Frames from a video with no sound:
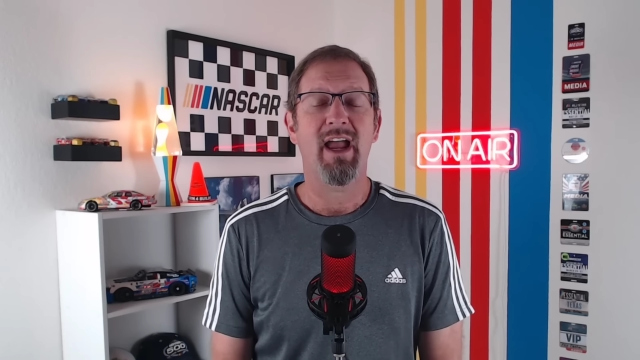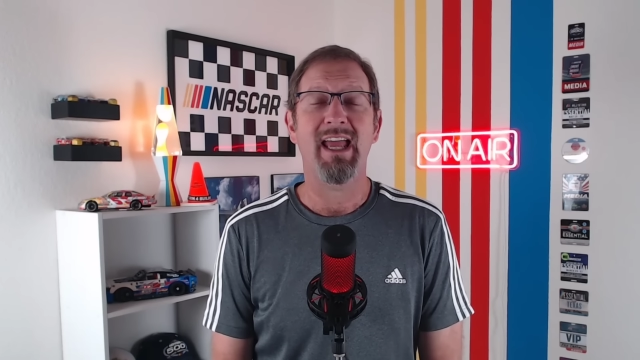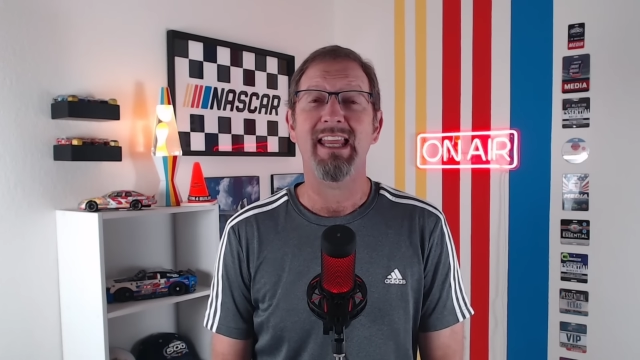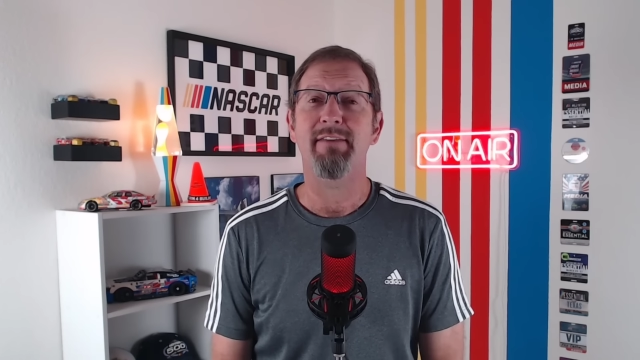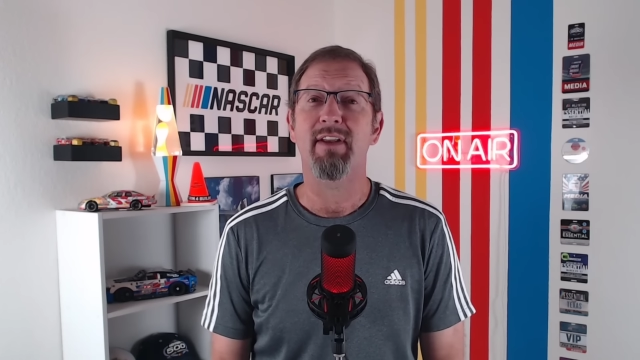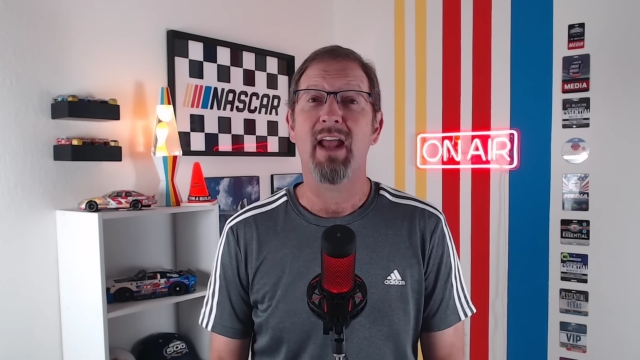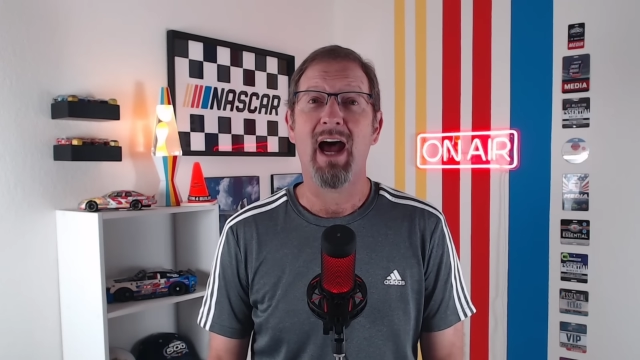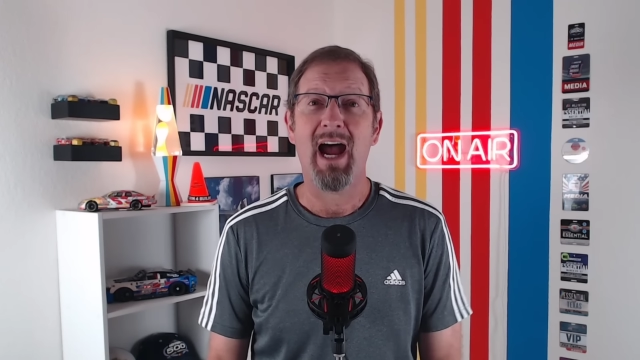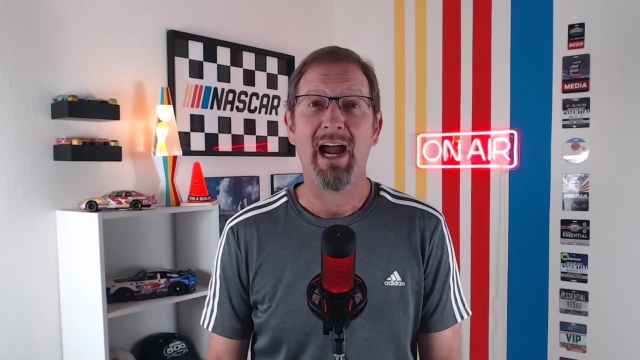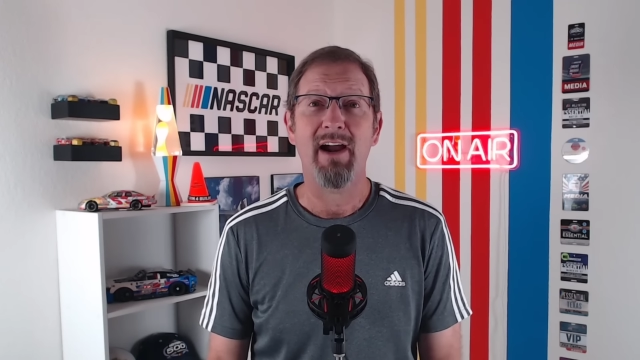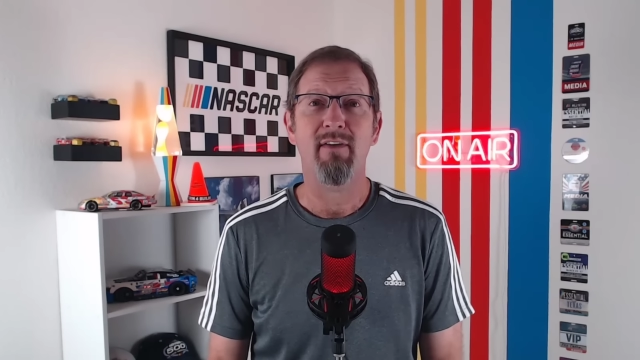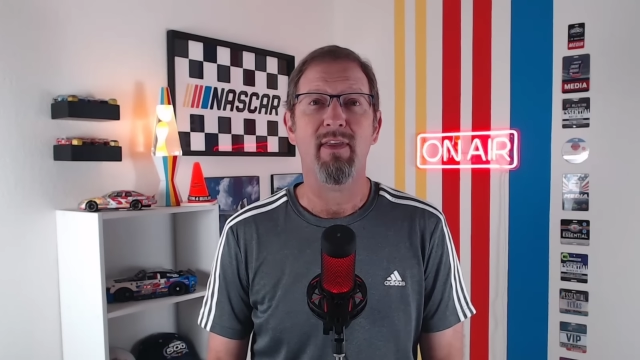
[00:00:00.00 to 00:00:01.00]
and even
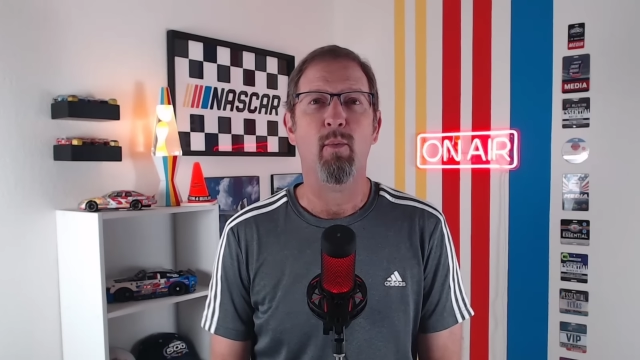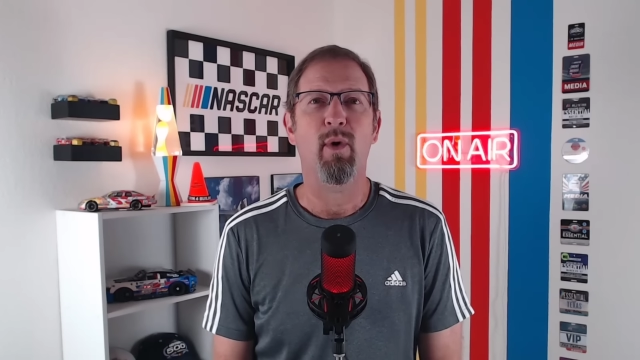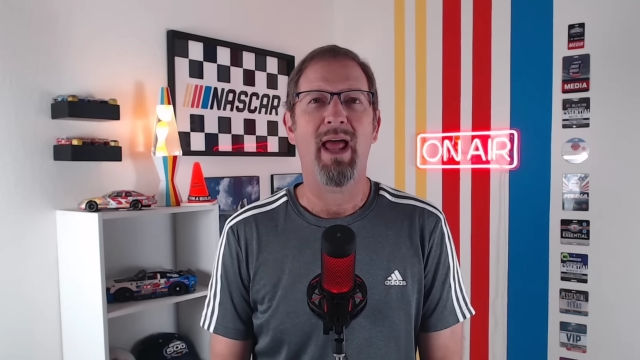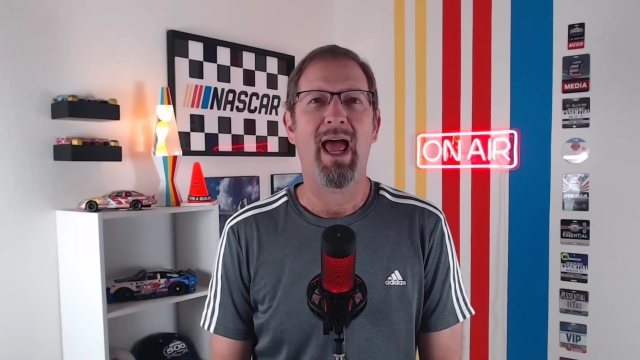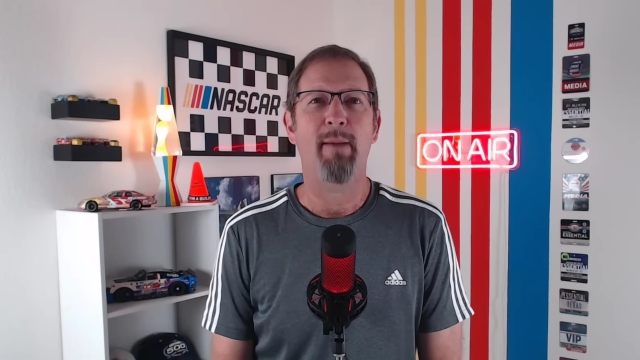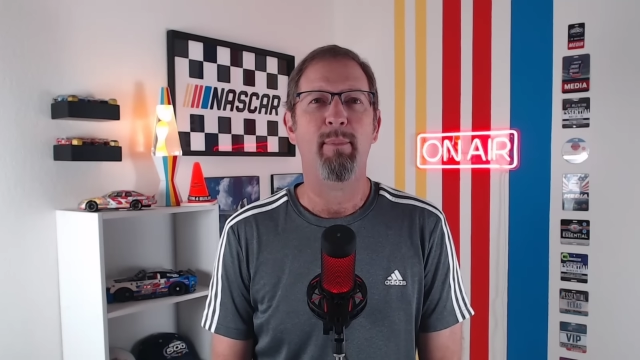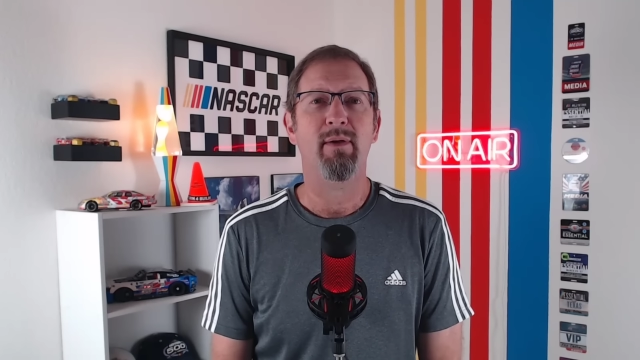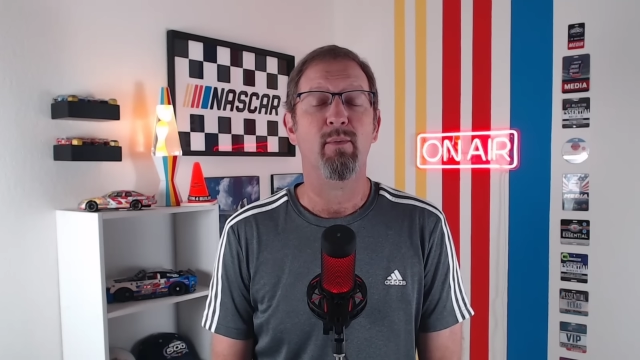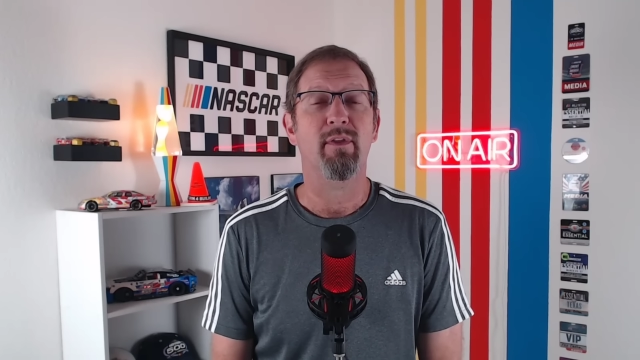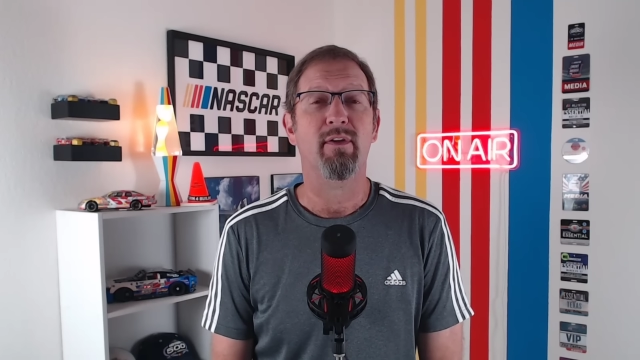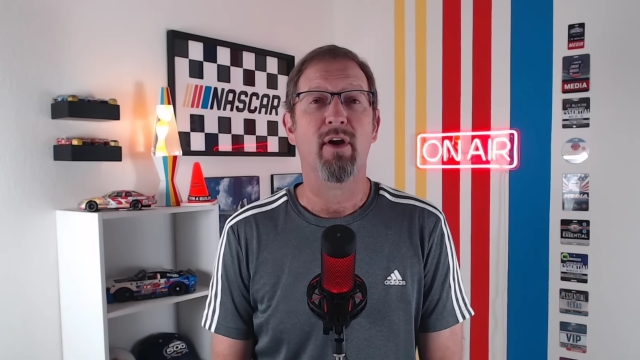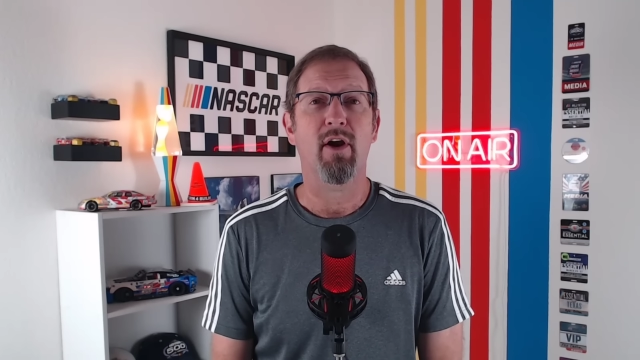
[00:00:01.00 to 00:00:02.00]
higher than what happened
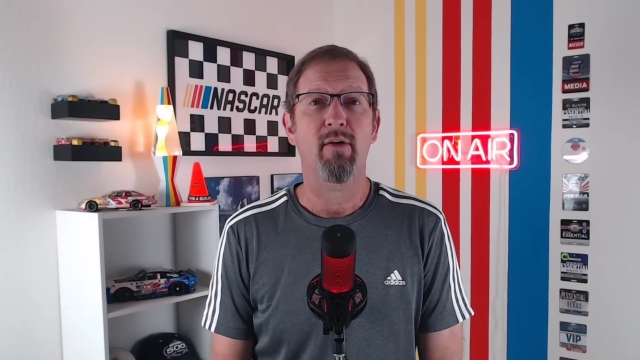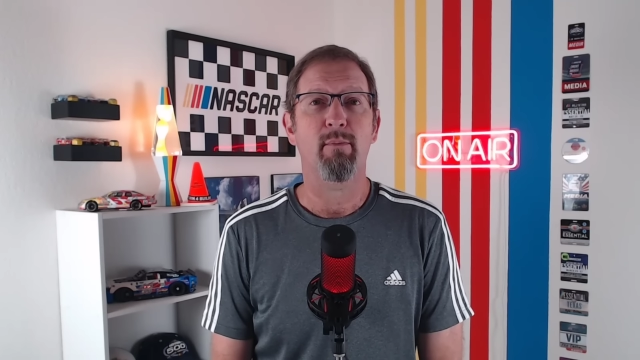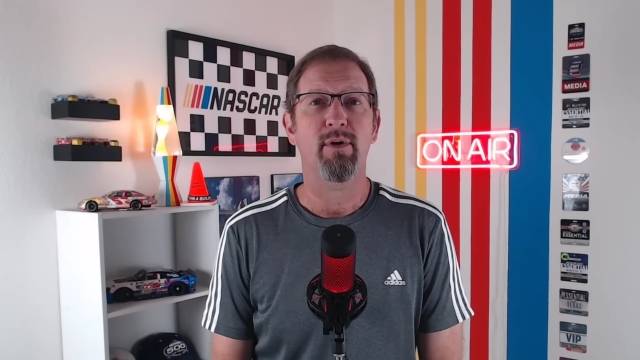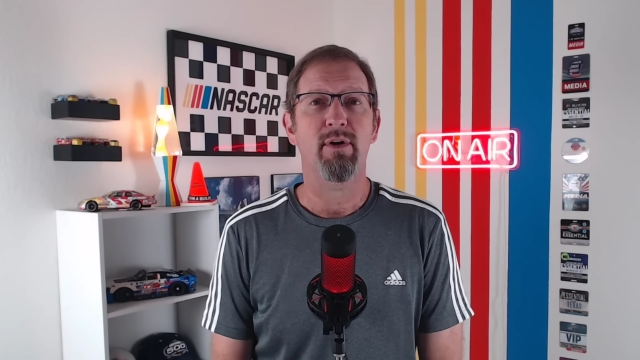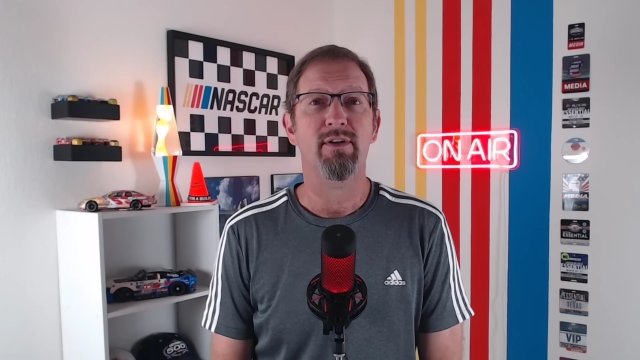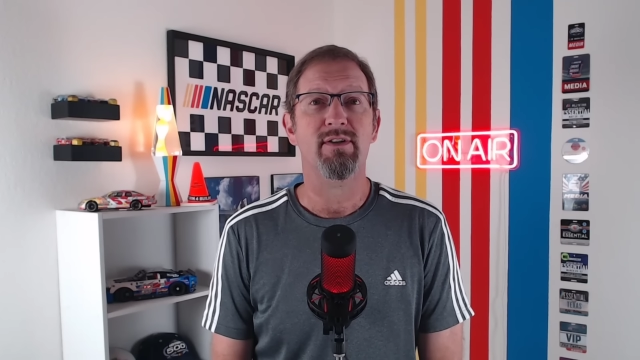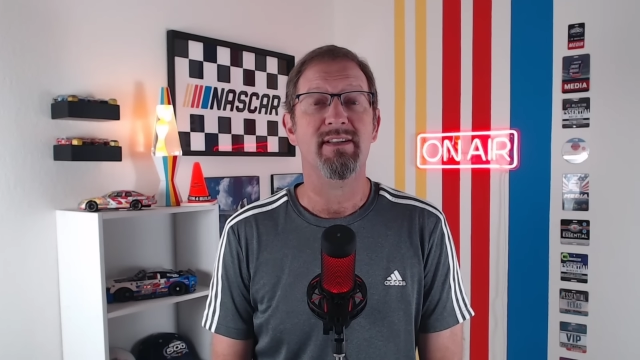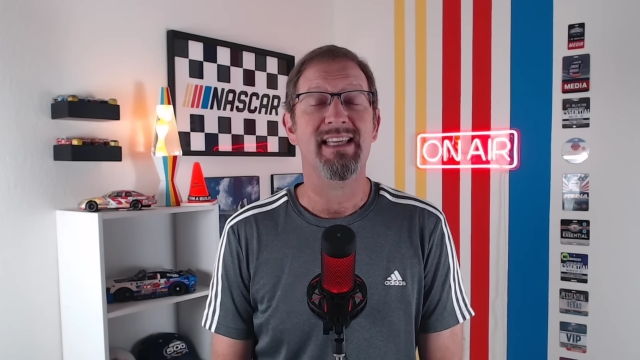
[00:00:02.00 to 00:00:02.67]
with Kurt Busch